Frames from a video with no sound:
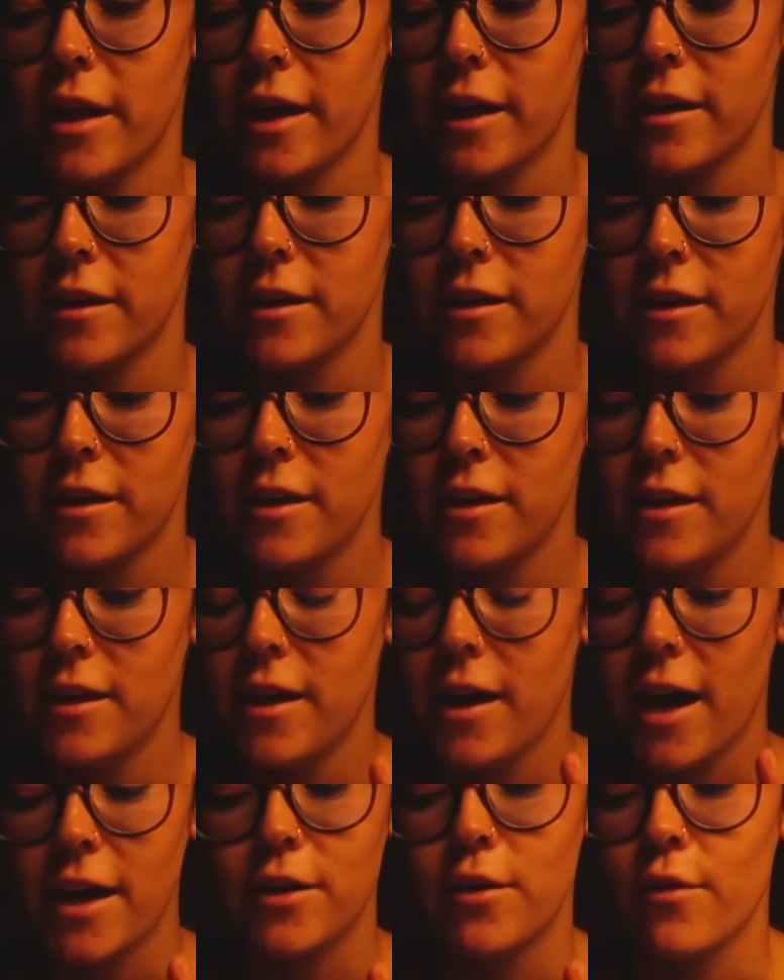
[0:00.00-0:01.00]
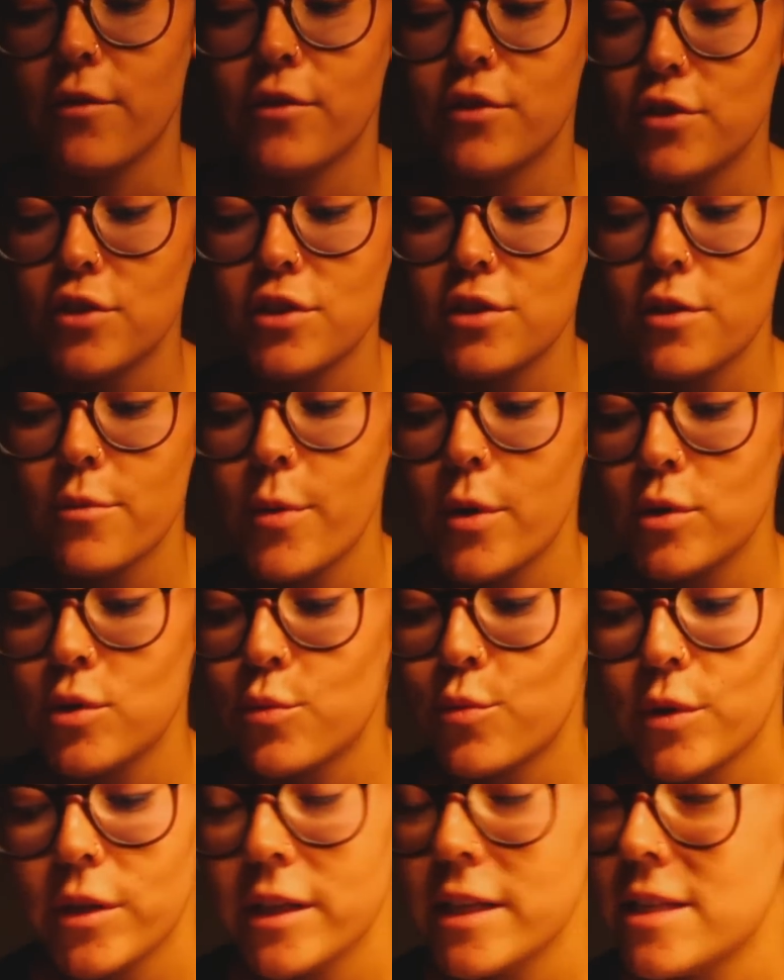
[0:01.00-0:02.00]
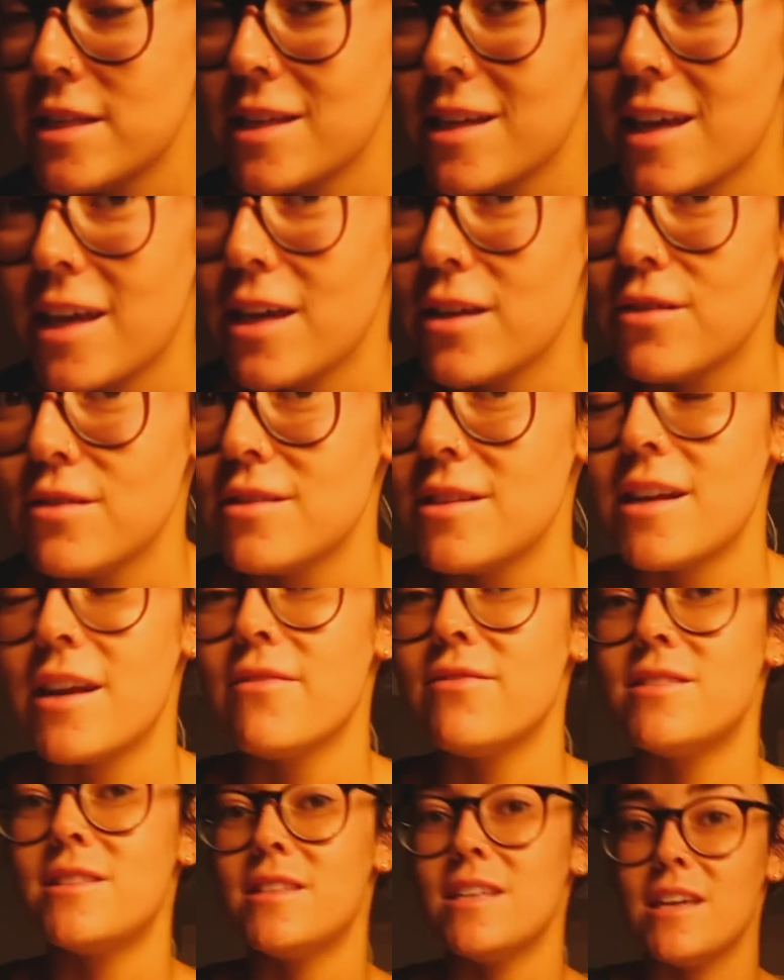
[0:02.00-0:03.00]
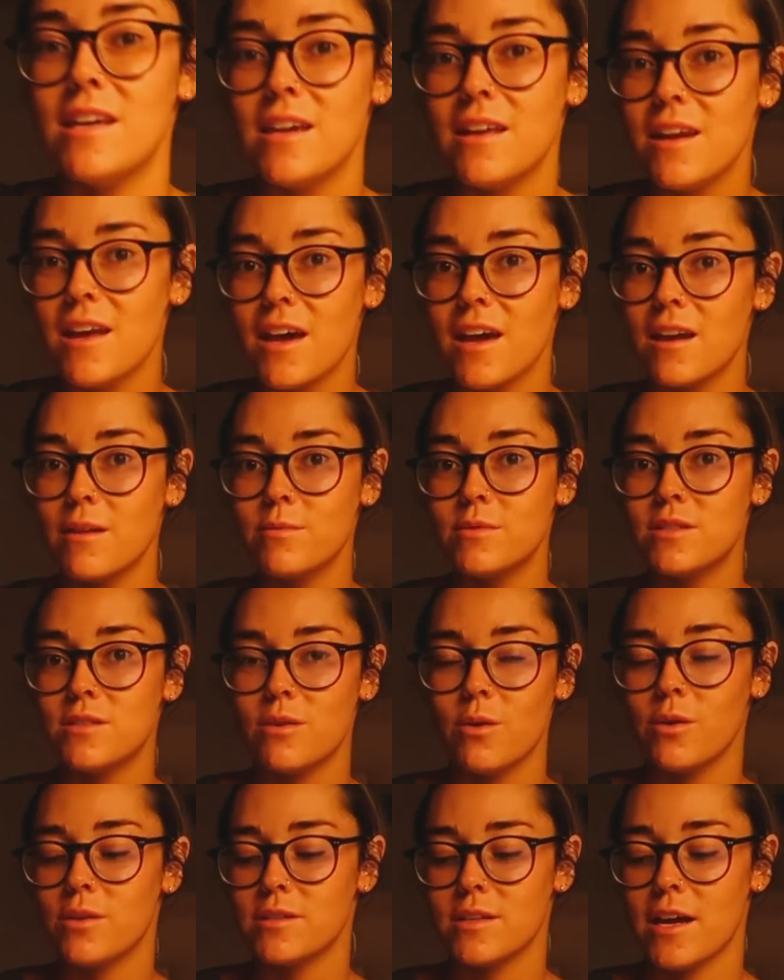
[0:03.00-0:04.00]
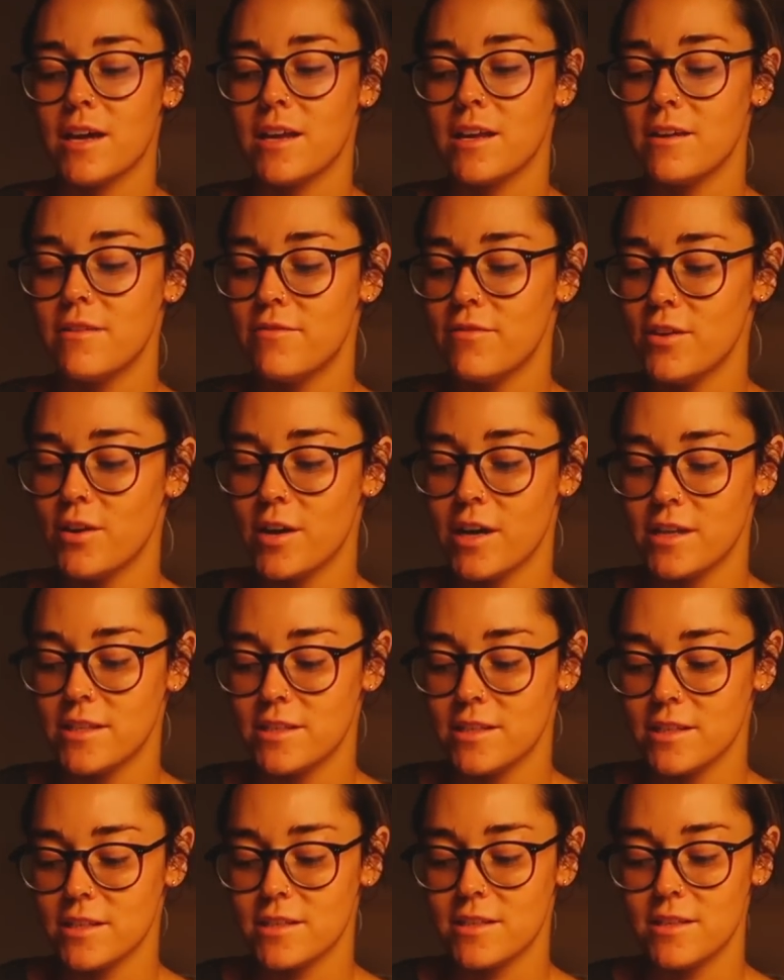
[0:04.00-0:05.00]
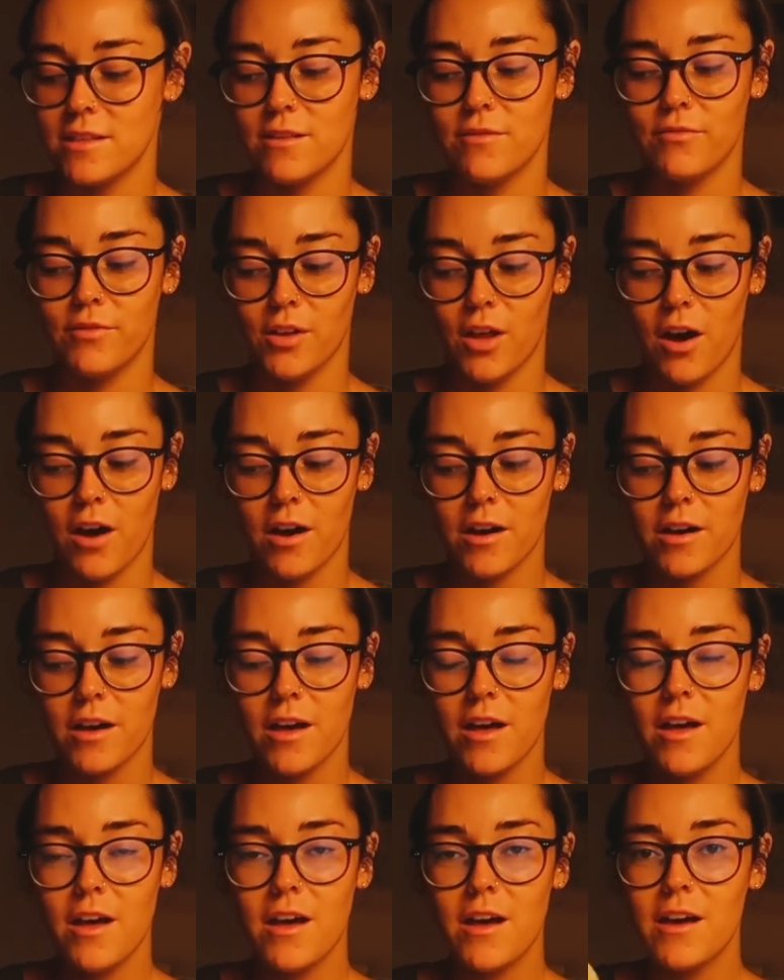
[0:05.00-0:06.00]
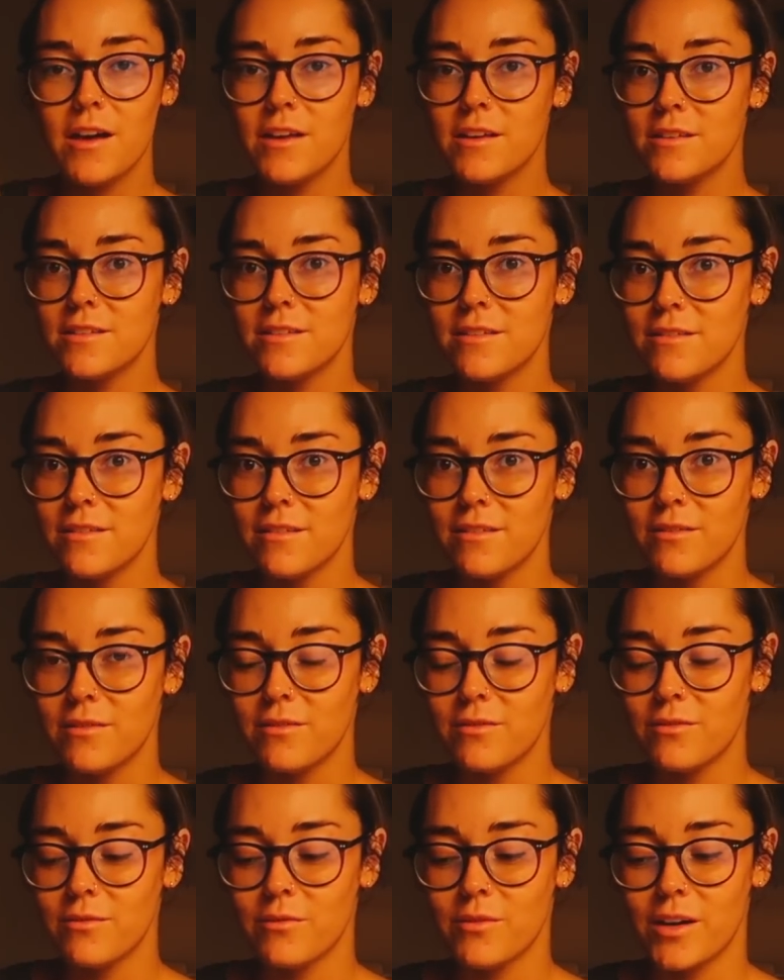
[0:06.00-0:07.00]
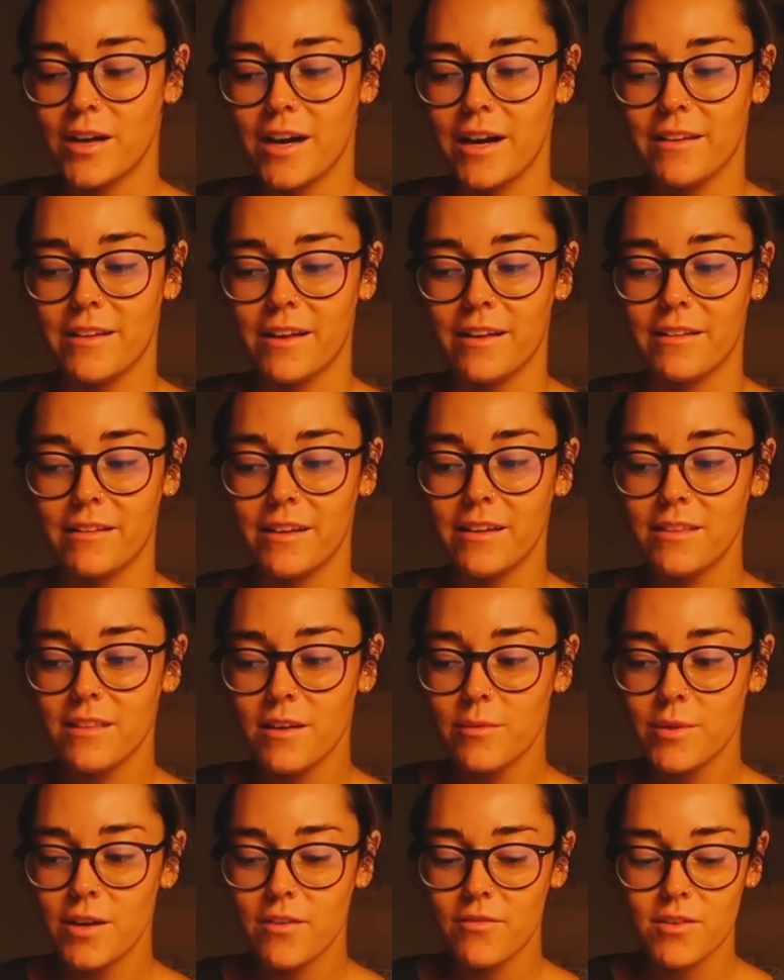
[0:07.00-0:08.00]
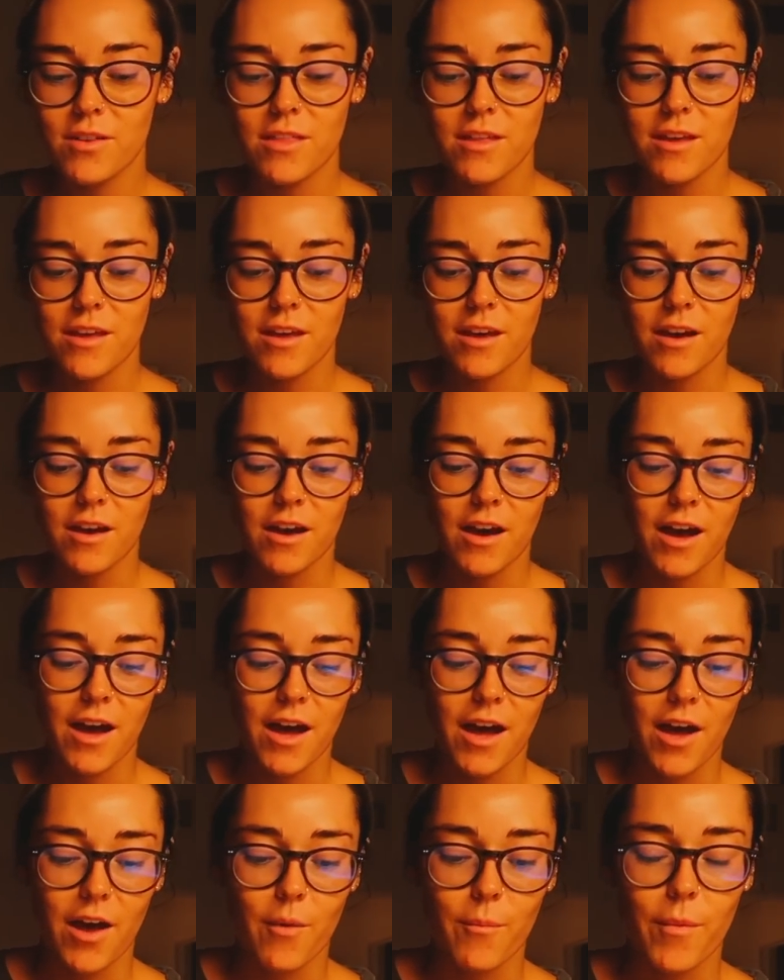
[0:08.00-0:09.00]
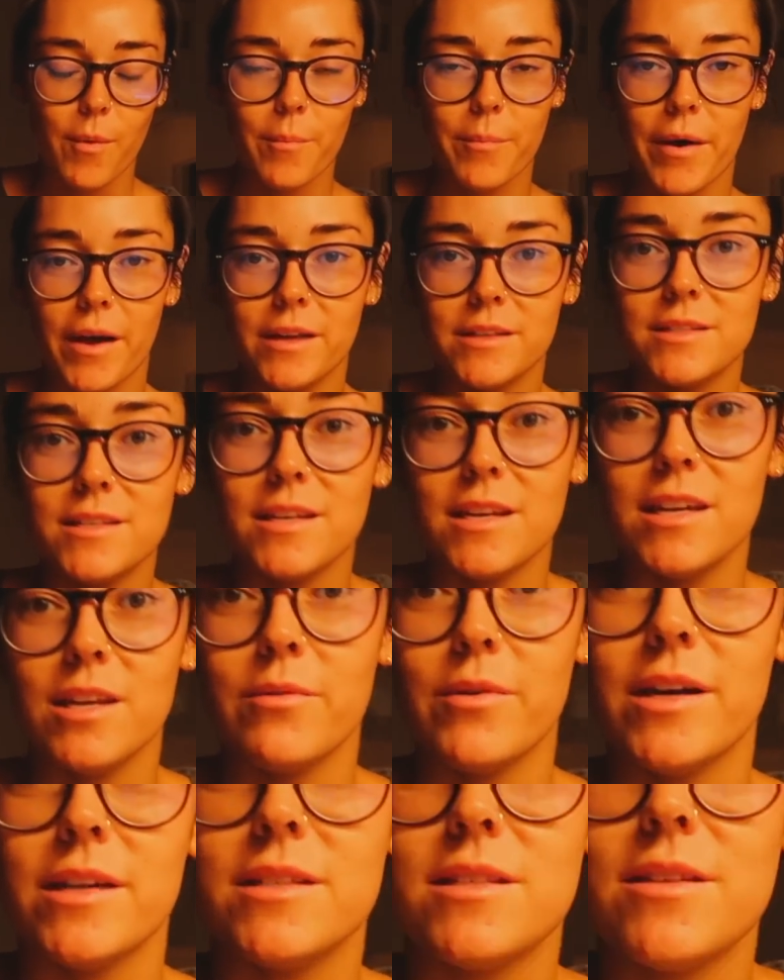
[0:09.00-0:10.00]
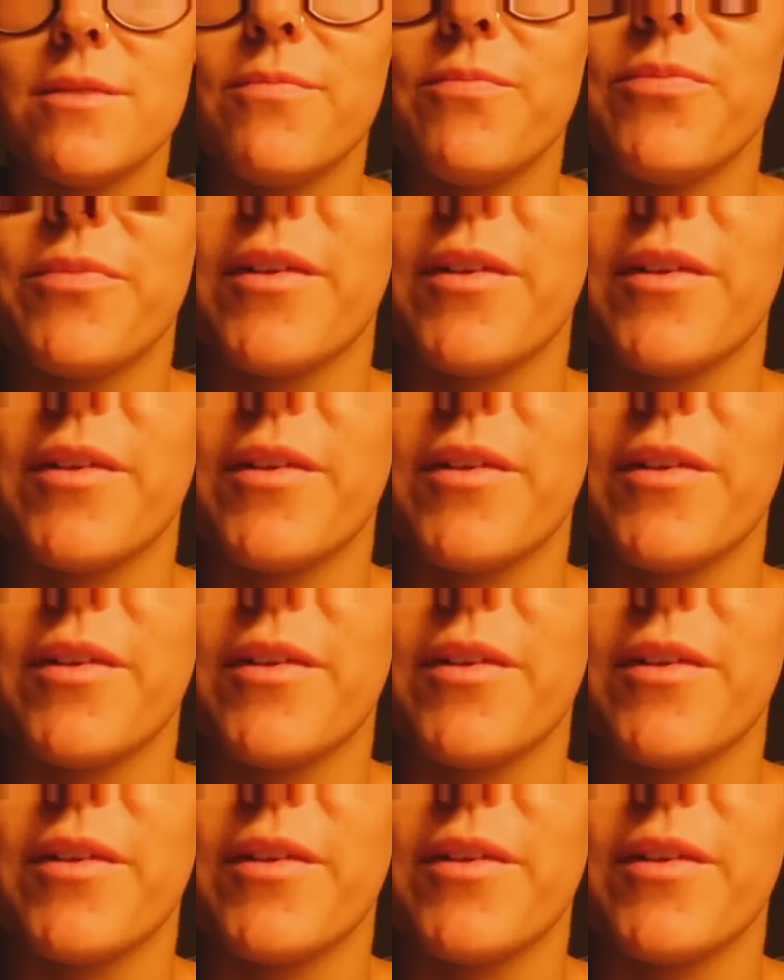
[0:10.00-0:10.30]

like I don't know, they're just the most realistic candles that I've seen and I'm so excited for you guys to like see the vlog where I like link them and everything. Um, but anyways,